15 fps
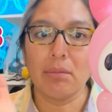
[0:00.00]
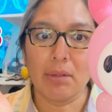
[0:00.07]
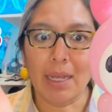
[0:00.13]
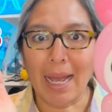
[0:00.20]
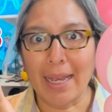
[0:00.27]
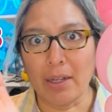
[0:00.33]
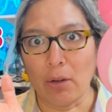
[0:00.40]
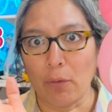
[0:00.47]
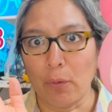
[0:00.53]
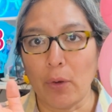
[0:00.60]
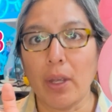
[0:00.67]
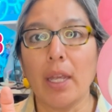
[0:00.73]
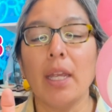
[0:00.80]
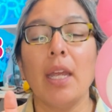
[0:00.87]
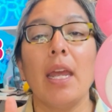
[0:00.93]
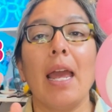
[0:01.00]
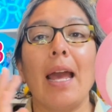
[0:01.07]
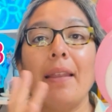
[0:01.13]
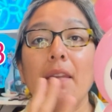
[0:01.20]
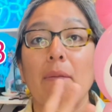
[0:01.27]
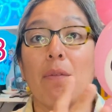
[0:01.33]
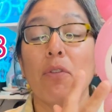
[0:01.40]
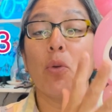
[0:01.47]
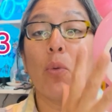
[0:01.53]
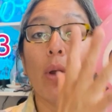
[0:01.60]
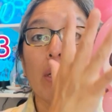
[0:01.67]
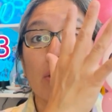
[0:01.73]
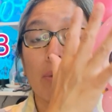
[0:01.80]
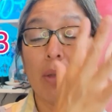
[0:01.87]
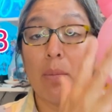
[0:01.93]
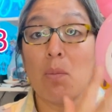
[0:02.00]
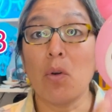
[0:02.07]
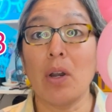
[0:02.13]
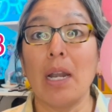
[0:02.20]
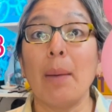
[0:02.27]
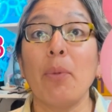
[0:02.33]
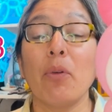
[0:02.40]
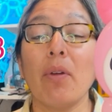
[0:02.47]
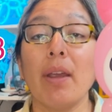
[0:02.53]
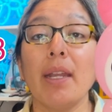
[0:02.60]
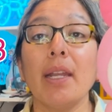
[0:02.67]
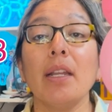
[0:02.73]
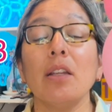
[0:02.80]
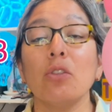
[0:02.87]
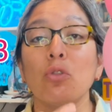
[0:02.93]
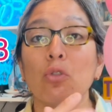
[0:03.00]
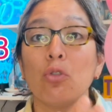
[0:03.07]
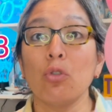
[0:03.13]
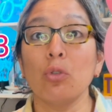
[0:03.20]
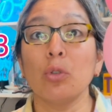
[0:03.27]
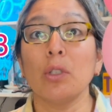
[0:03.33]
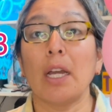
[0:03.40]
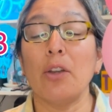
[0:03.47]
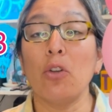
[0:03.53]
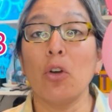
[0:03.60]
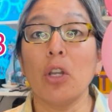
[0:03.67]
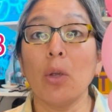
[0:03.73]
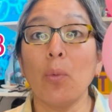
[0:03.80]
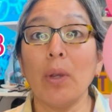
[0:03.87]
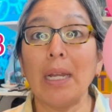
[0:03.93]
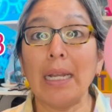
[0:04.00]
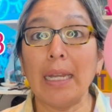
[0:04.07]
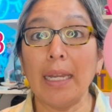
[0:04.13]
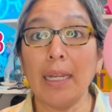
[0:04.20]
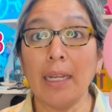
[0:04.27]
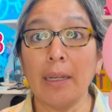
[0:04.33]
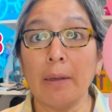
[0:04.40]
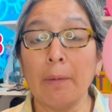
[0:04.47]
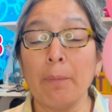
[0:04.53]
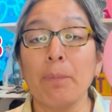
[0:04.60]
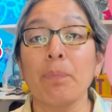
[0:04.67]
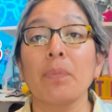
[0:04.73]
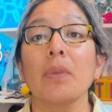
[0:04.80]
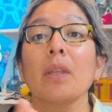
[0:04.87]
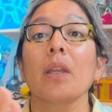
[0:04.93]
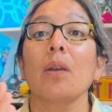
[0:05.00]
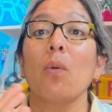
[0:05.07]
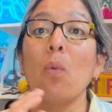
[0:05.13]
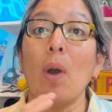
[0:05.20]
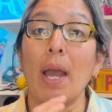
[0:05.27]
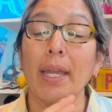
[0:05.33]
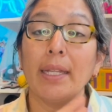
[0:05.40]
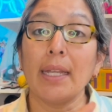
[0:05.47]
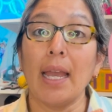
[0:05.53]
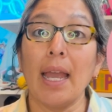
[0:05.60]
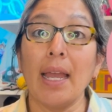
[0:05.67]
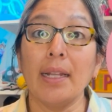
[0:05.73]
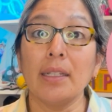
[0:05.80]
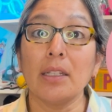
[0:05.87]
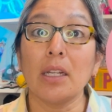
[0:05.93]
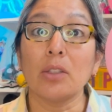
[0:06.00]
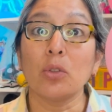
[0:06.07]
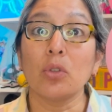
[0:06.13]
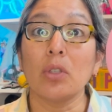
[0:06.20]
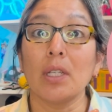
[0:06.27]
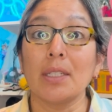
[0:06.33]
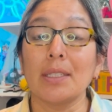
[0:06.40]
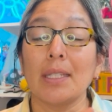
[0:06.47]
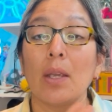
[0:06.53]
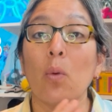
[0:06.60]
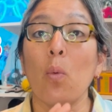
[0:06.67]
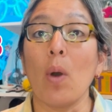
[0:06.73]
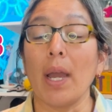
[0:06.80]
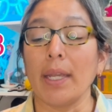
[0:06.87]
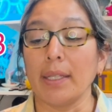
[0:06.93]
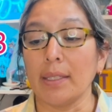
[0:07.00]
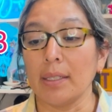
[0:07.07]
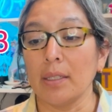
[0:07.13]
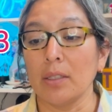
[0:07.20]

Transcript: Kind of, okay? And then want something more elaborated, you use another quick link white and a 260 white.